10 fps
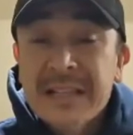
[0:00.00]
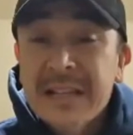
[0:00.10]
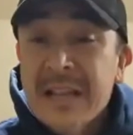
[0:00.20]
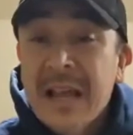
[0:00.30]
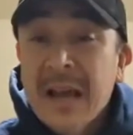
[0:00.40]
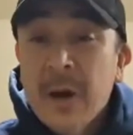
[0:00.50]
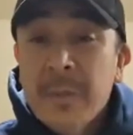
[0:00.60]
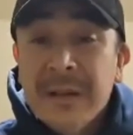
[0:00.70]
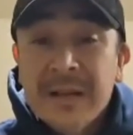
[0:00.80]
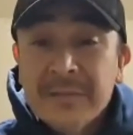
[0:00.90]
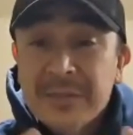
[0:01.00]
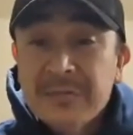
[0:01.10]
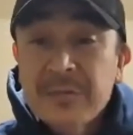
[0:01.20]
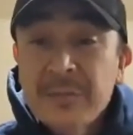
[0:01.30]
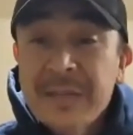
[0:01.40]
it. I hope it comes
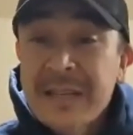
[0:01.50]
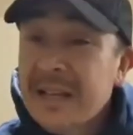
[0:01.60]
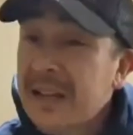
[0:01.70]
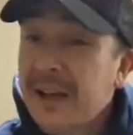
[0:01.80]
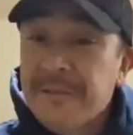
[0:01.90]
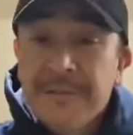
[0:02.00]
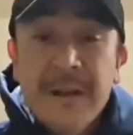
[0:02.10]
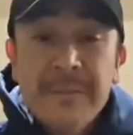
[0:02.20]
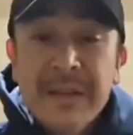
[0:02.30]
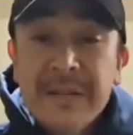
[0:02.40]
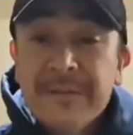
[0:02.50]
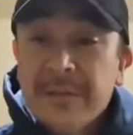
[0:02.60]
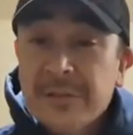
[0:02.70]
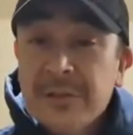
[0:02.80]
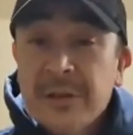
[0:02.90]
through me and not from me
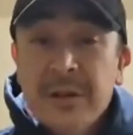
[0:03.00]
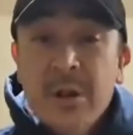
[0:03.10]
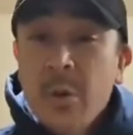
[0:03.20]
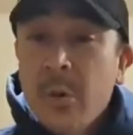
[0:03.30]
for sure.